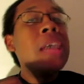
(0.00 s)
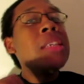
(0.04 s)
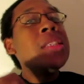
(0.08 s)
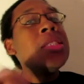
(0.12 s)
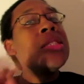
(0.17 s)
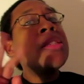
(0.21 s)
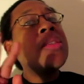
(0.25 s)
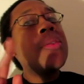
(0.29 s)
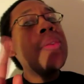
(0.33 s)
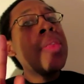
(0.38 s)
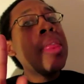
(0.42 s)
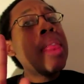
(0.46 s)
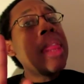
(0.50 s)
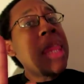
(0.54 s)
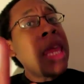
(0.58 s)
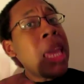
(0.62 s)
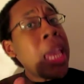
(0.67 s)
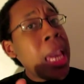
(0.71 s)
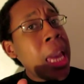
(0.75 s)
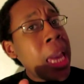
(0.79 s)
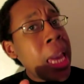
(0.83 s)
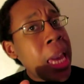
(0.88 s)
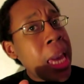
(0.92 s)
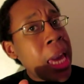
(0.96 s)
So
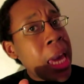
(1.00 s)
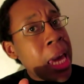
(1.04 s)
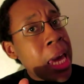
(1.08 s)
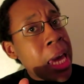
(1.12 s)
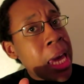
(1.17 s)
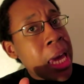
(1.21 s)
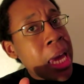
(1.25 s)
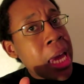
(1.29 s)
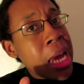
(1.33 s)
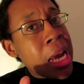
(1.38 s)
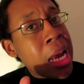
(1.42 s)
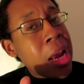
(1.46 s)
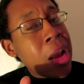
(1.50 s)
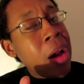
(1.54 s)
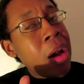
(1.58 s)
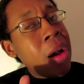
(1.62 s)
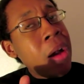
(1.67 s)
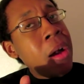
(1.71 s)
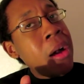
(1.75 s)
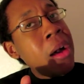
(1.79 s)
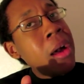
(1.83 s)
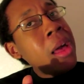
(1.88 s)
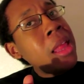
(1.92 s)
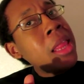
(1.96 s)
then,
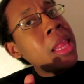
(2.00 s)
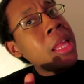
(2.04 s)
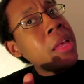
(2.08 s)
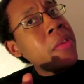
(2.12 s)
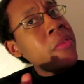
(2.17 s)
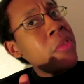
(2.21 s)
all